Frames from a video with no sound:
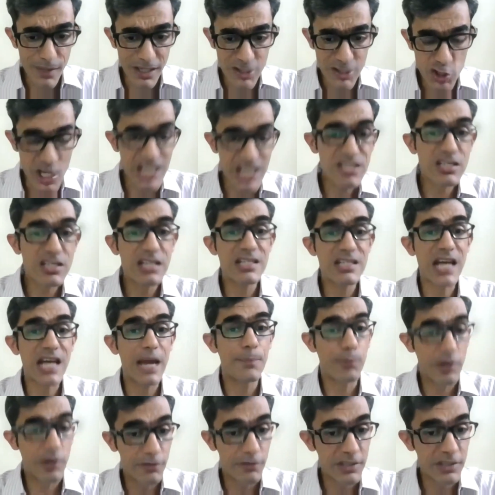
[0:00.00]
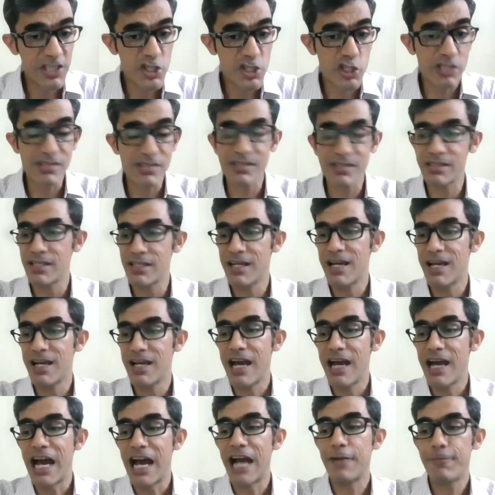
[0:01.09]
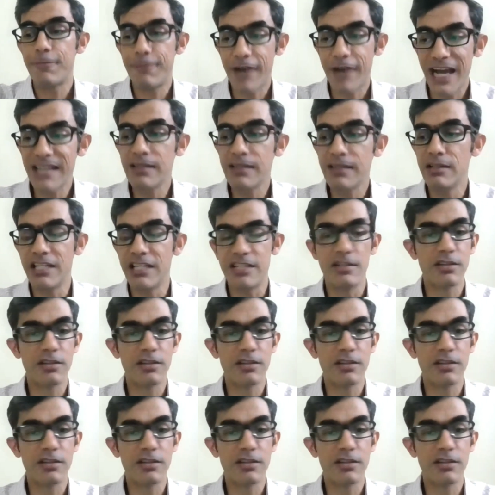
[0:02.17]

just-in-time privileges. And finally,